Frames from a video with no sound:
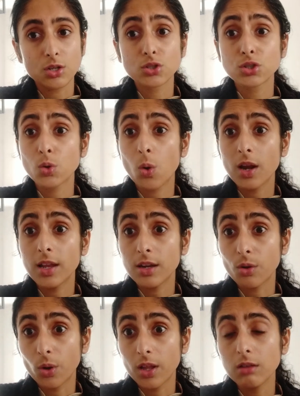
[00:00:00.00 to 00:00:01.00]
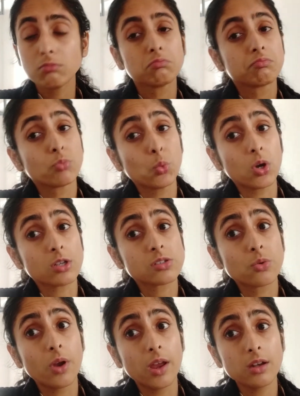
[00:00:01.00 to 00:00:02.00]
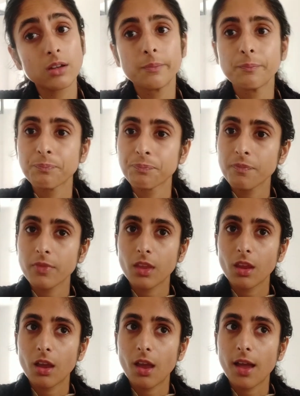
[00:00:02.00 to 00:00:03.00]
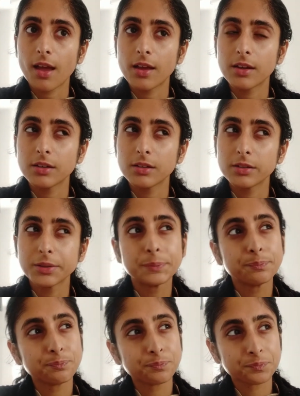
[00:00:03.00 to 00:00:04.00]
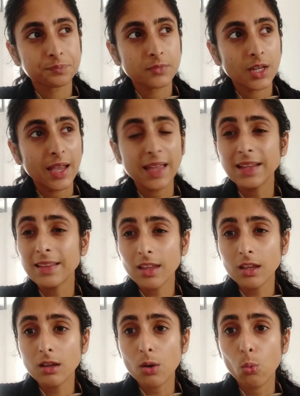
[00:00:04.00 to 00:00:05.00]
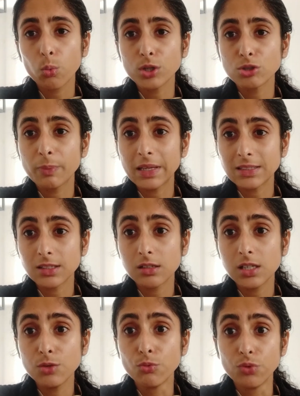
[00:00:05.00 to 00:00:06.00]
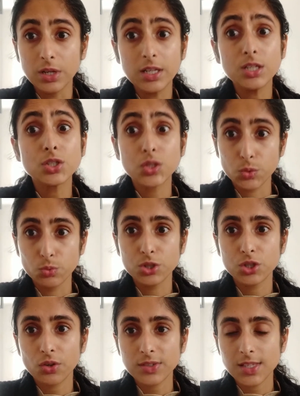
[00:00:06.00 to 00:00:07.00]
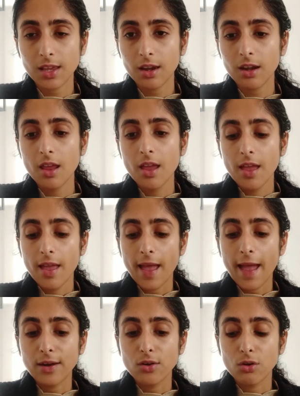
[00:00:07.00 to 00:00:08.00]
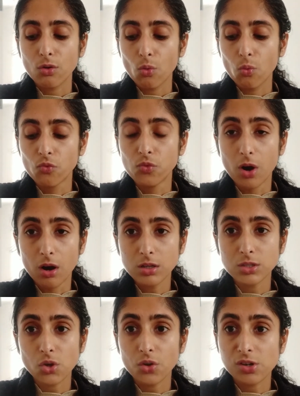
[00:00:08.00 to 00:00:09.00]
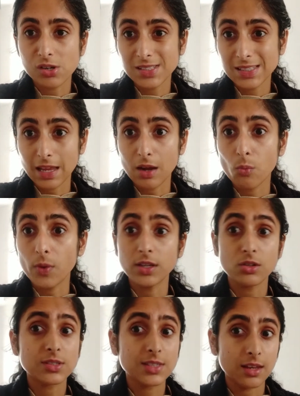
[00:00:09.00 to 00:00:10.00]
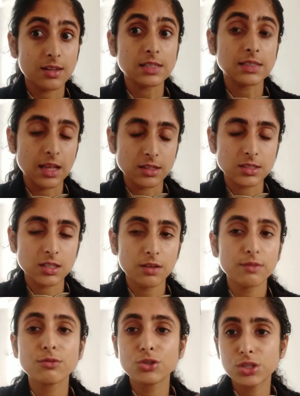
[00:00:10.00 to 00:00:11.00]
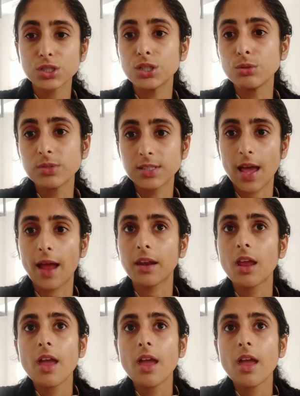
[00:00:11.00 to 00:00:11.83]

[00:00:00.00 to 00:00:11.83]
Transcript: Squalane oil works great. And anything which basically really suits your skin and works on your skin when your skin is sensitive, just use that.